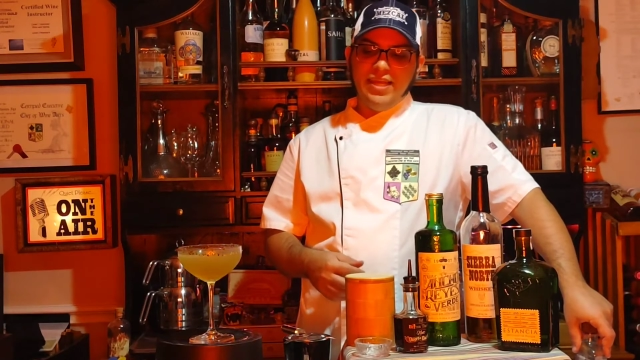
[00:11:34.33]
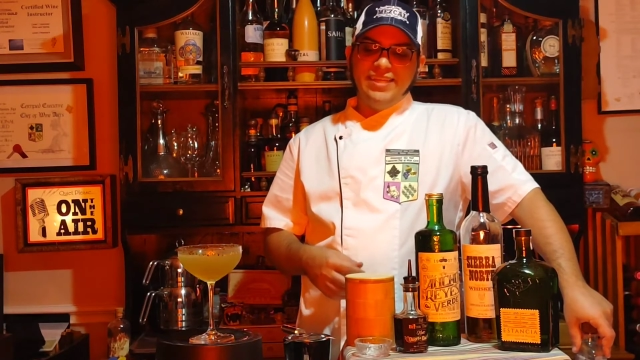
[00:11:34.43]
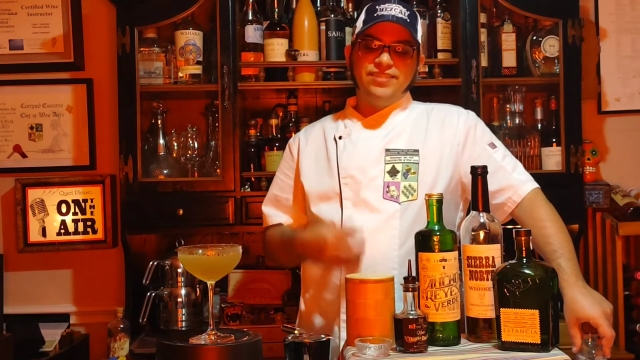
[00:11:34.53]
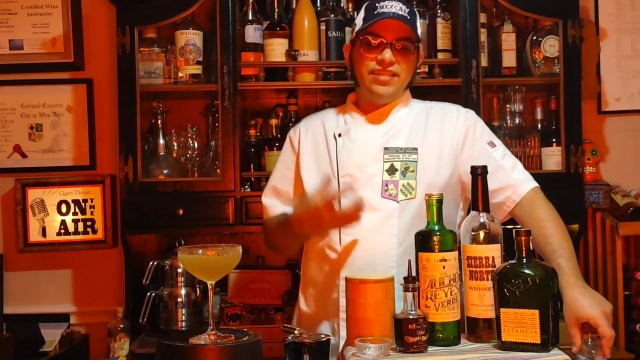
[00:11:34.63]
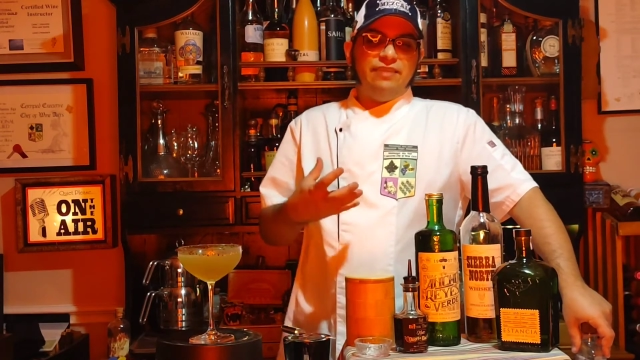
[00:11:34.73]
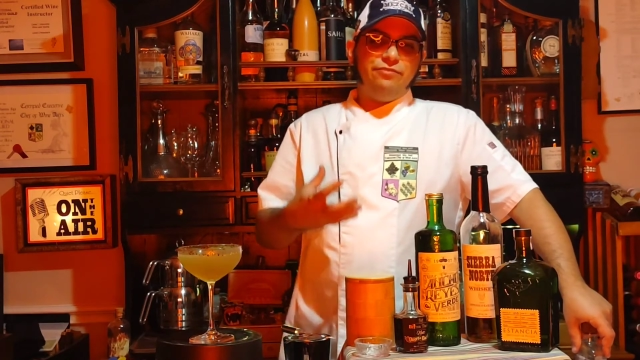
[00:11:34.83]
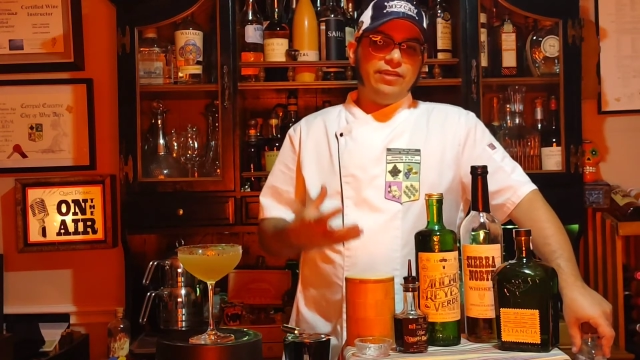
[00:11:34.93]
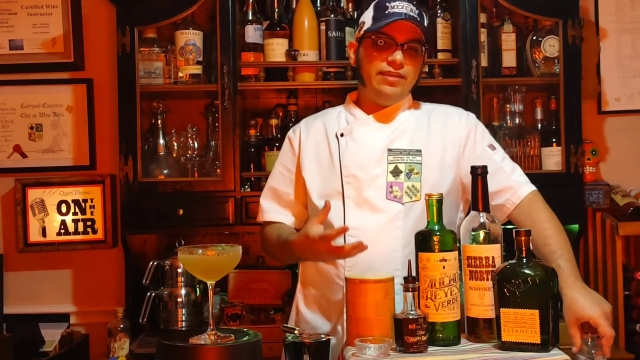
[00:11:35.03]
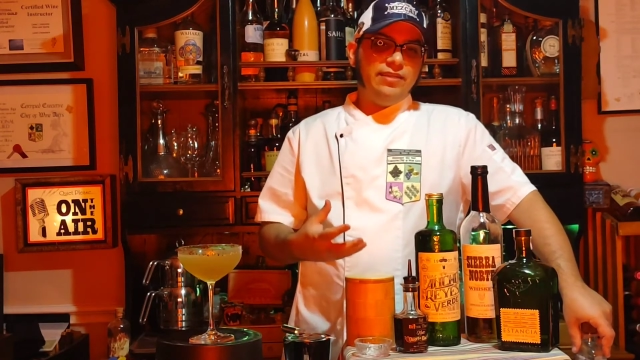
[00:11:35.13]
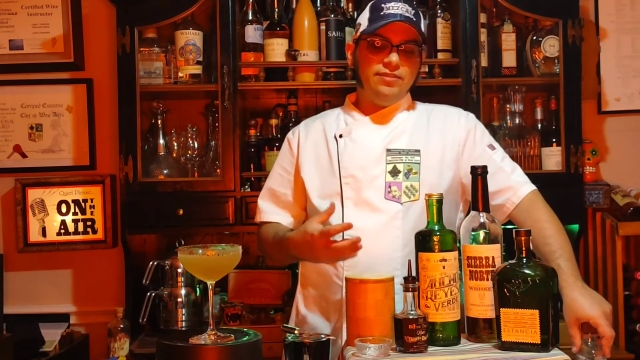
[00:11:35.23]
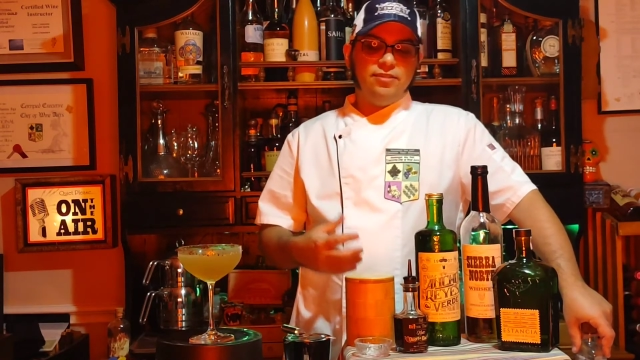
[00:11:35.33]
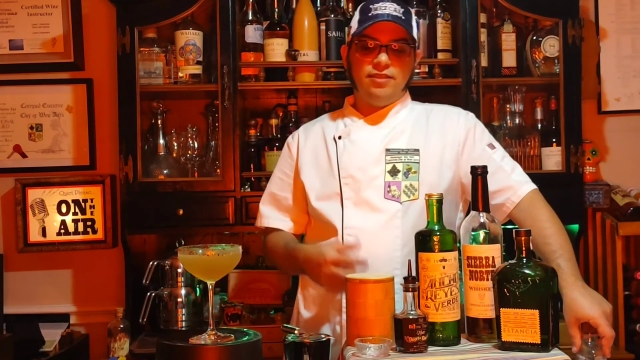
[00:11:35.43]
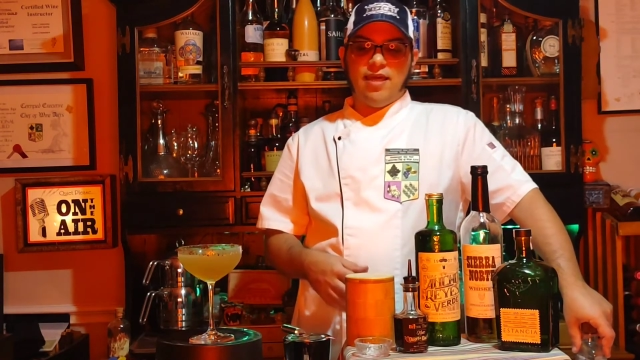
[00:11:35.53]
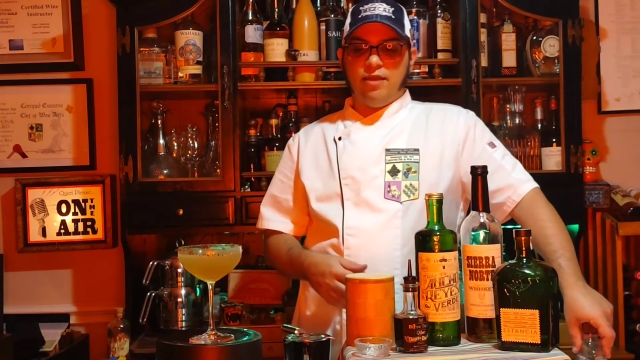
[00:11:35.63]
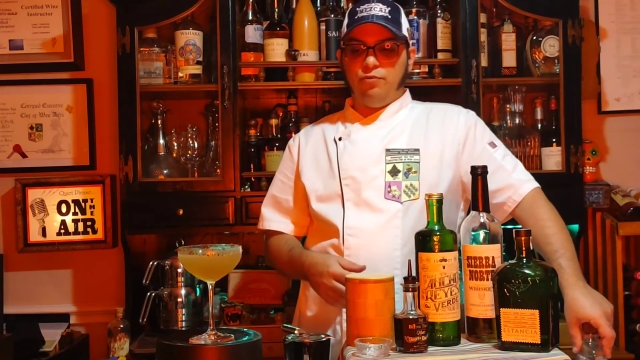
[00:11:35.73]
savoriness
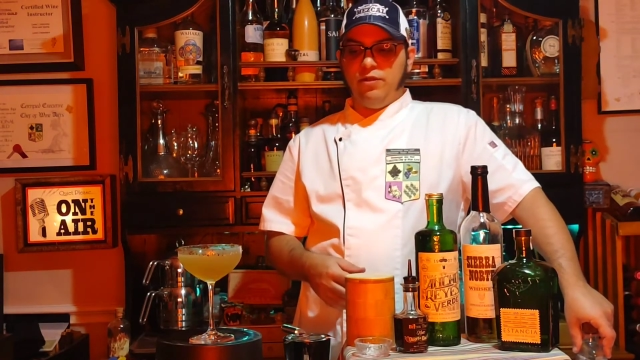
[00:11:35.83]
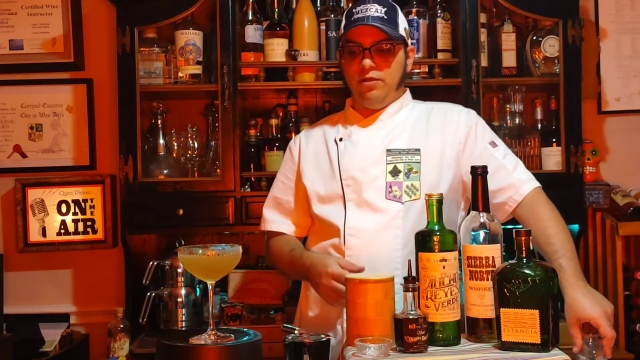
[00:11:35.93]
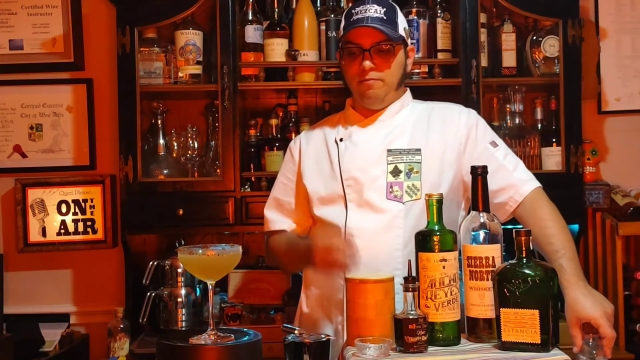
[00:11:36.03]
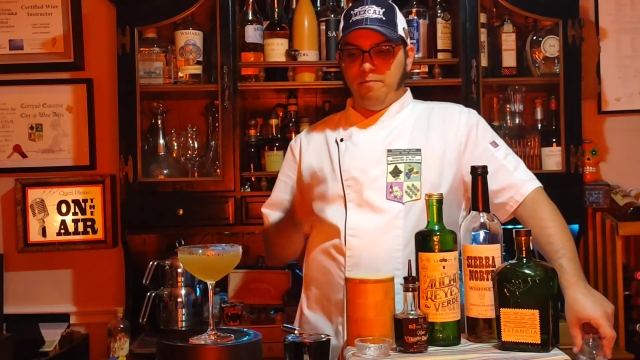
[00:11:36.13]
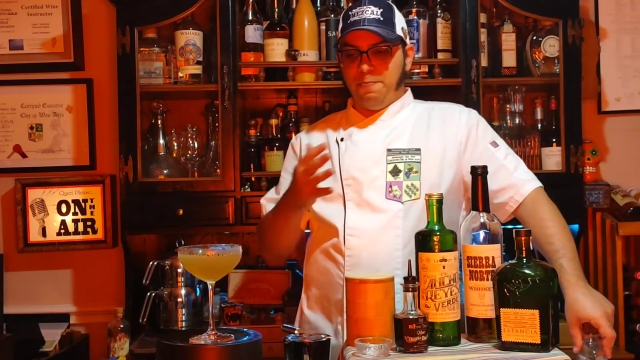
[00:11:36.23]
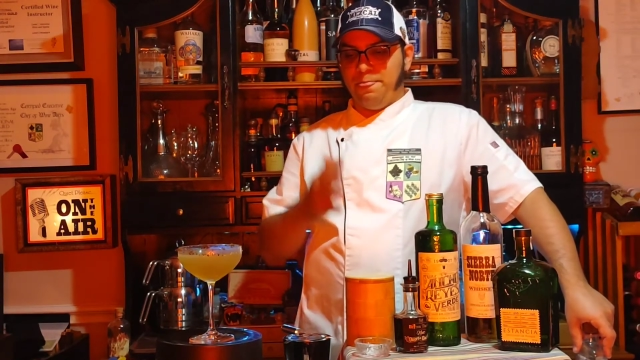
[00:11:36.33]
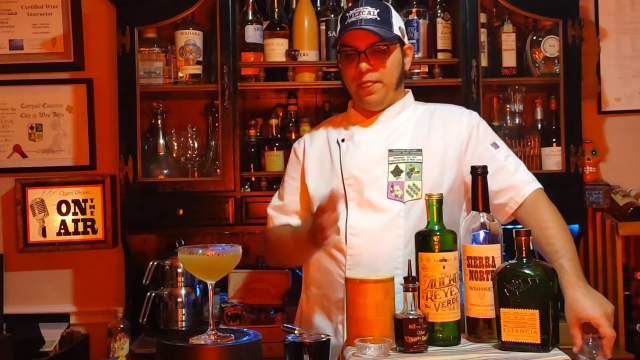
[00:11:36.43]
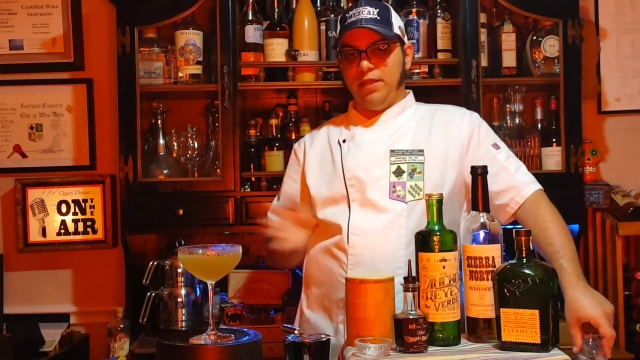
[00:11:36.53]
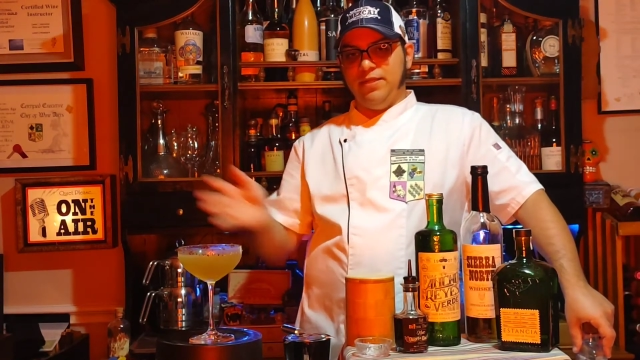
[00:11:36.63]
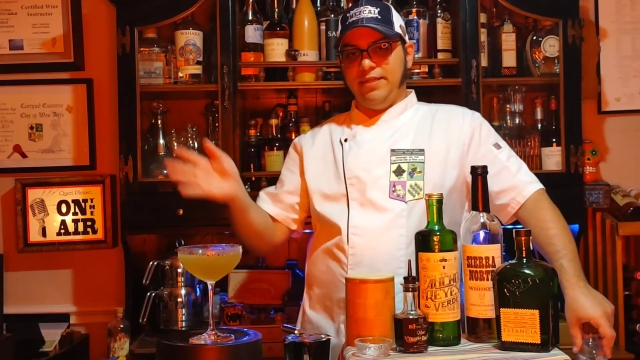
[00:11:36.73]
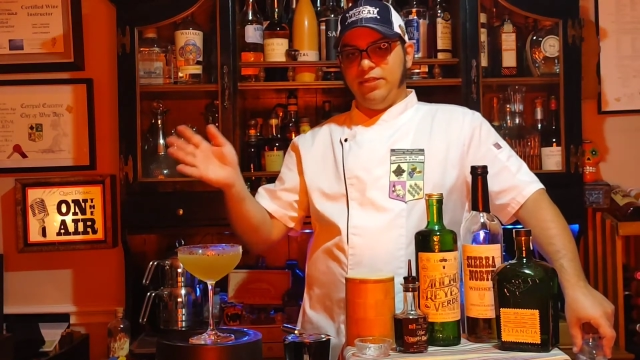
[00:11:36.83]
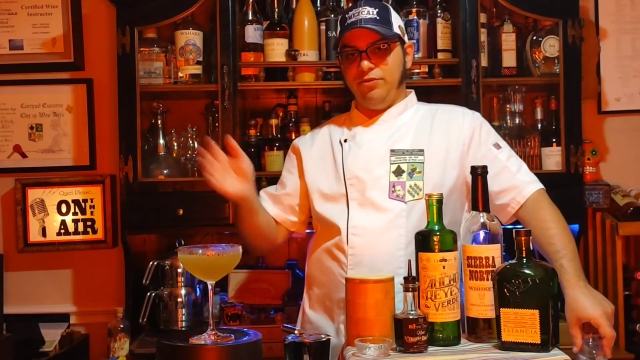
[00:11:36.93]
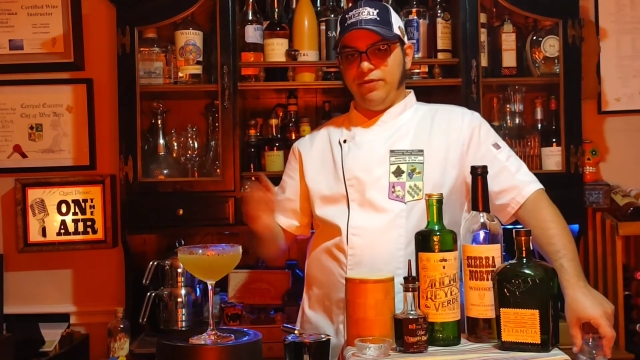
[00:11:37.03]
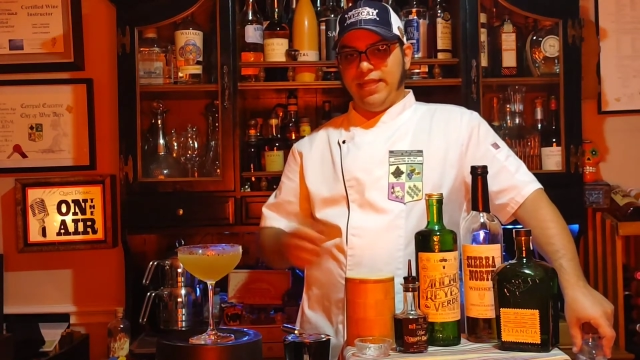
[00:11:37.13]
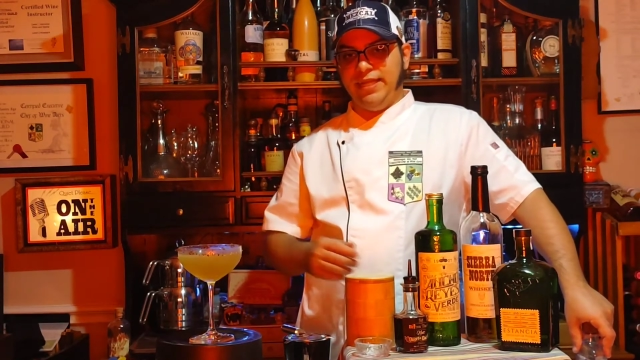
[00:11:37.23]
that will lead you